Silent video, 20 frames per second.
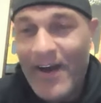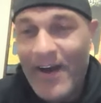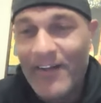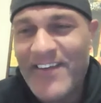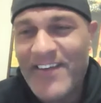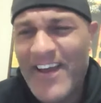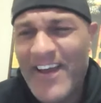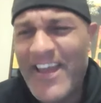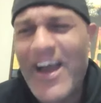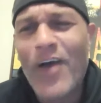I'll
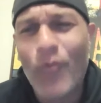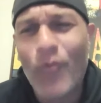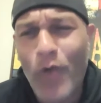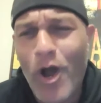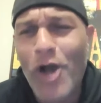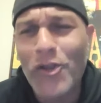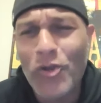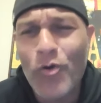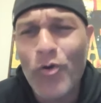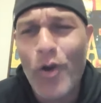tell you how
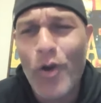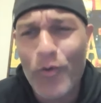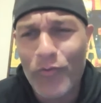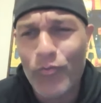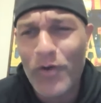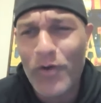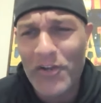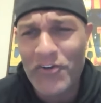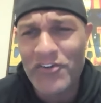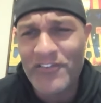wrong you are with
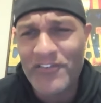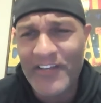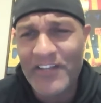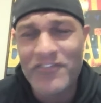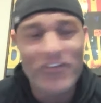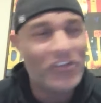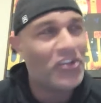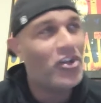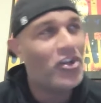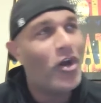what you're
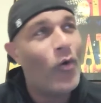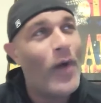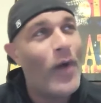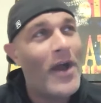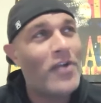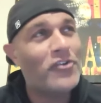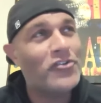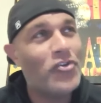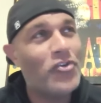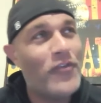teaching. You know why I
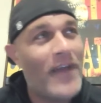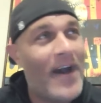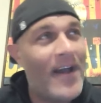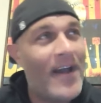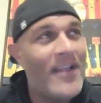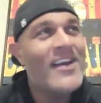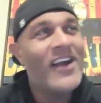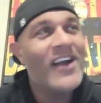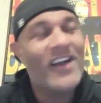don't do that?